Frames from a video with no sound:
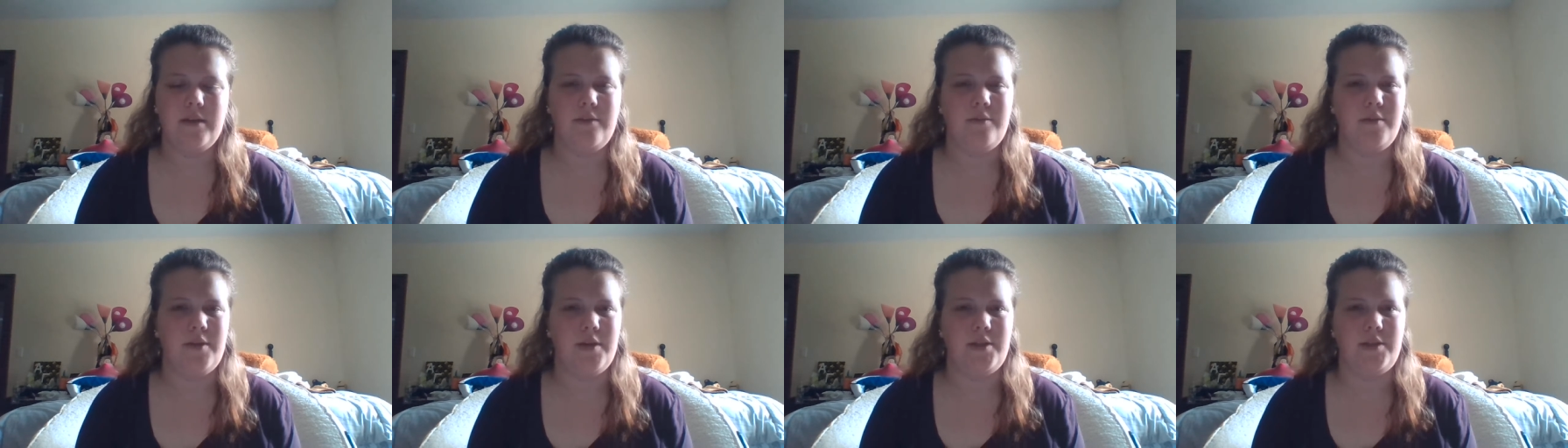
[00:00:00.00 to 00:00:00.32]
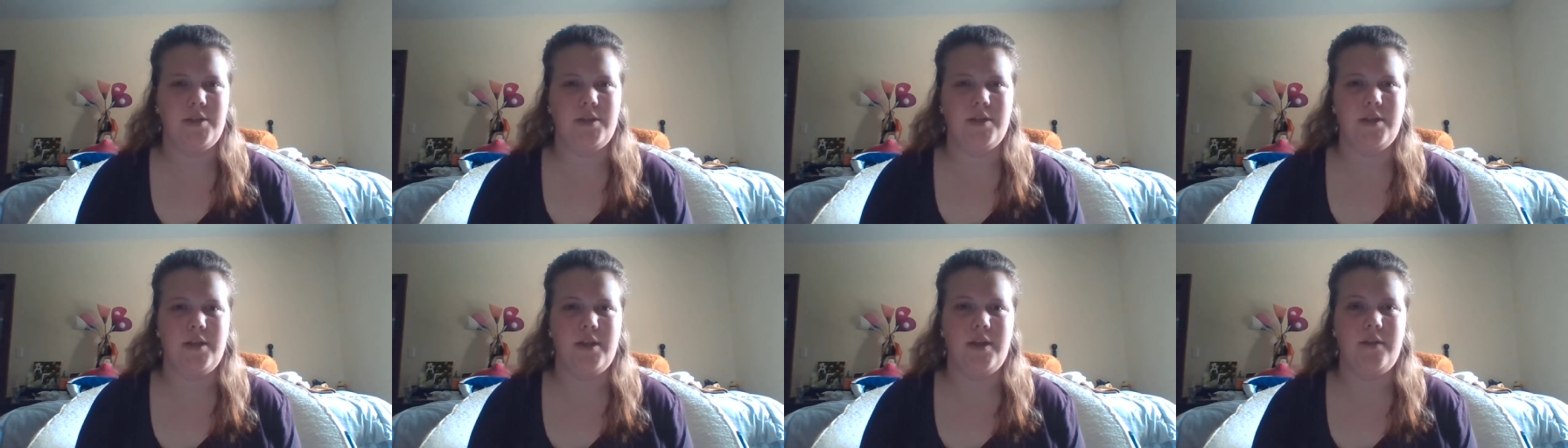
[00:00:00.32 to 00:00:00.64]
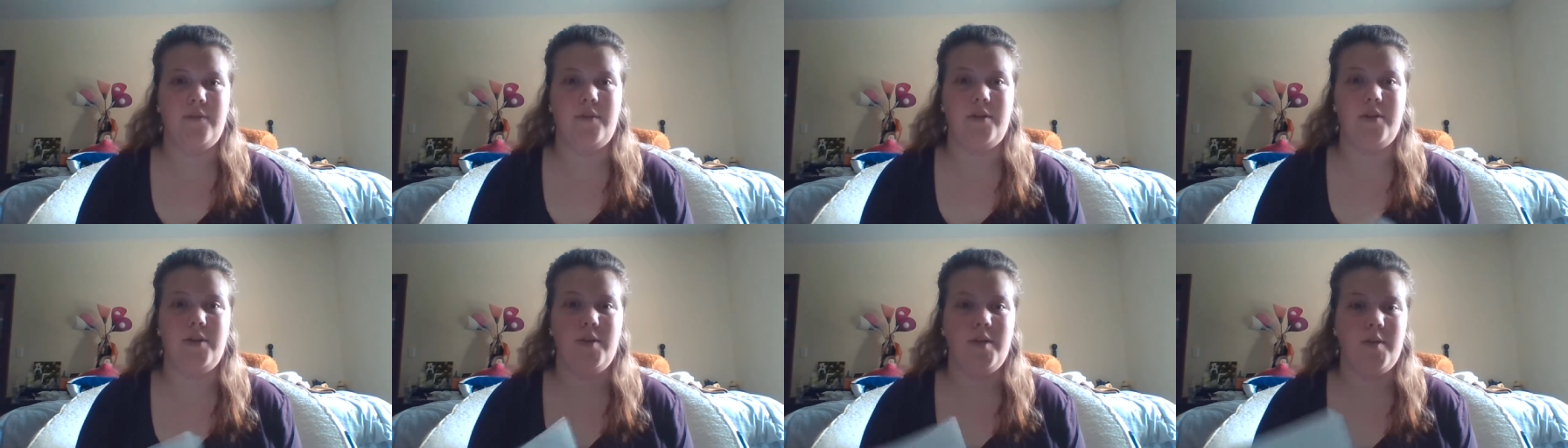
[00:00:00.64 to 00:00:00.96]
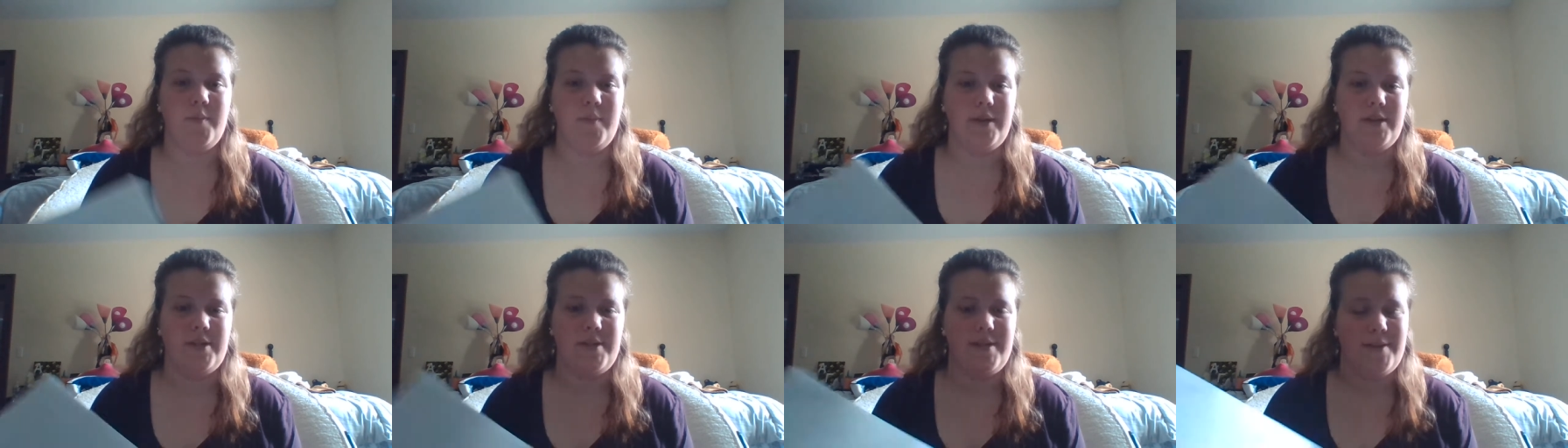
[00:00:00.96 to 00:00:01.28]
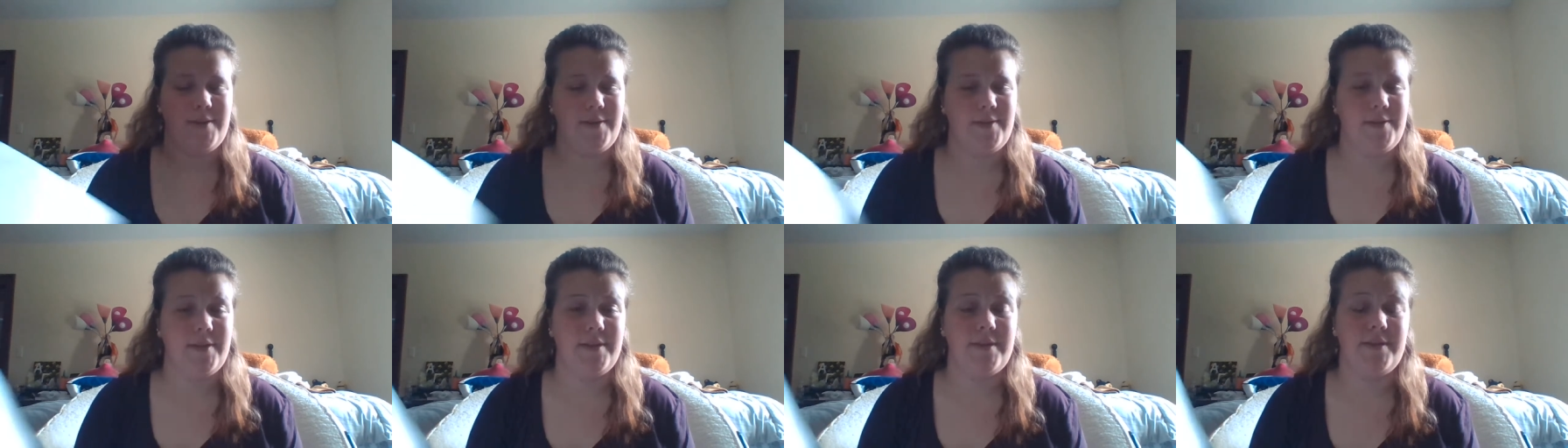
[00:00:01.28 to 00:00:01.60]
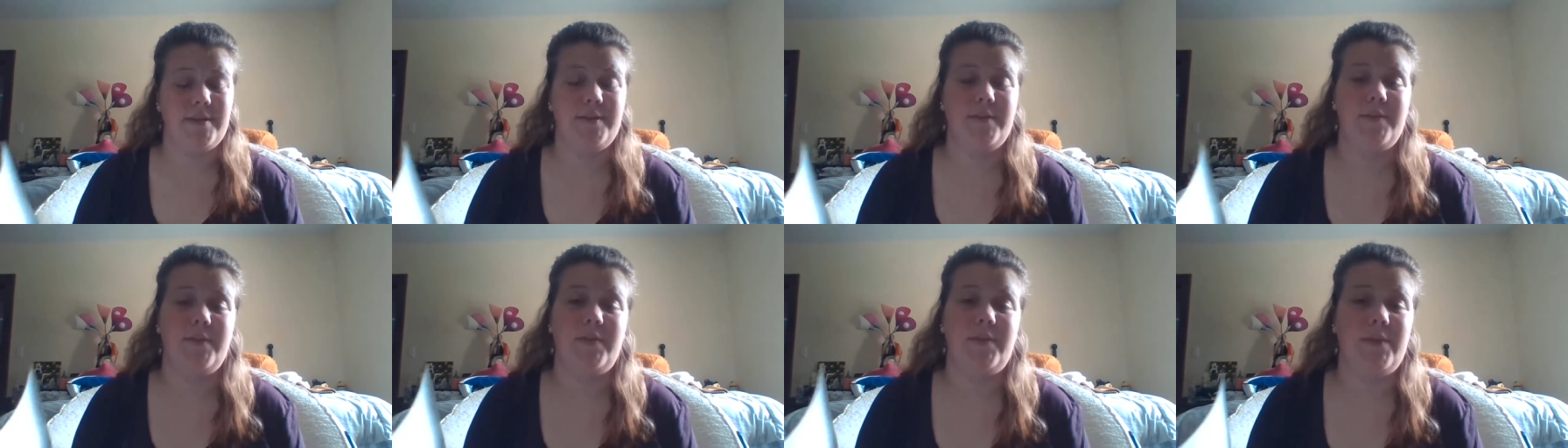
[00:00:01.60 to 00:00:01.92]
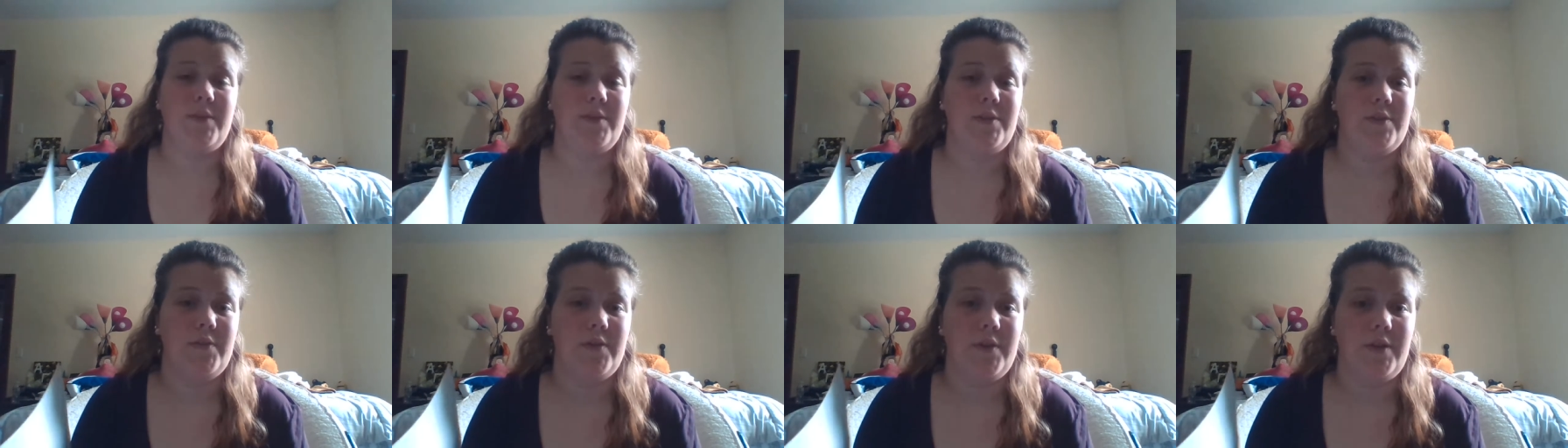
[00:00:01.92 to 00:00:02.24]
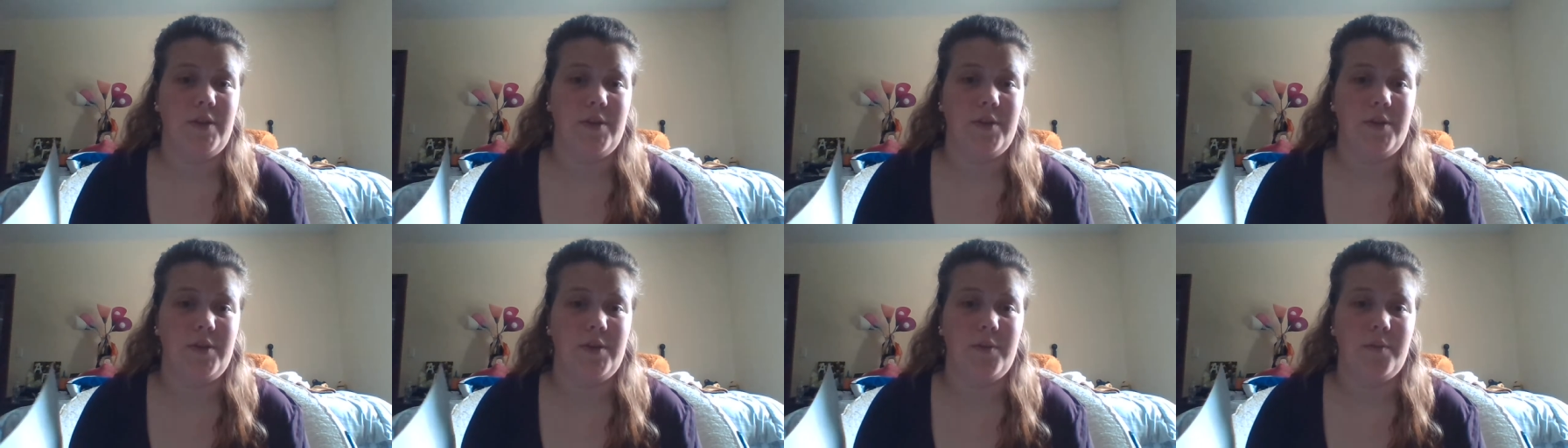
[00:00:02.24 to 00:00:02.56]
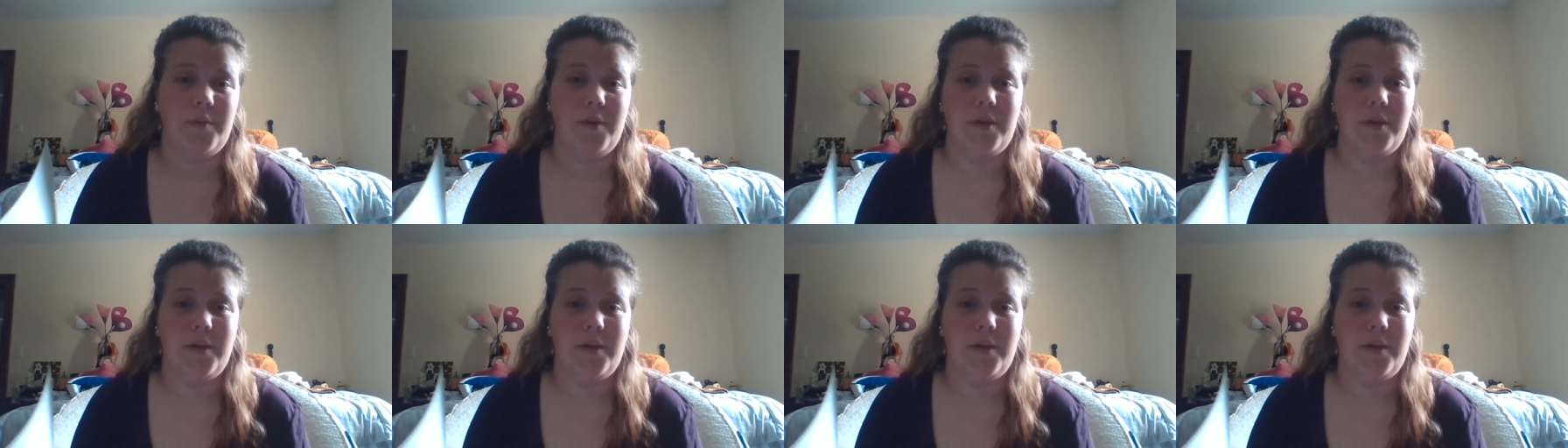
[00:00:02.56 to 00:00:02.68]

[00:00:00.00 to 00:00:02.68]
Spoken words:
Which, if you're new to my channel and this is the first video you're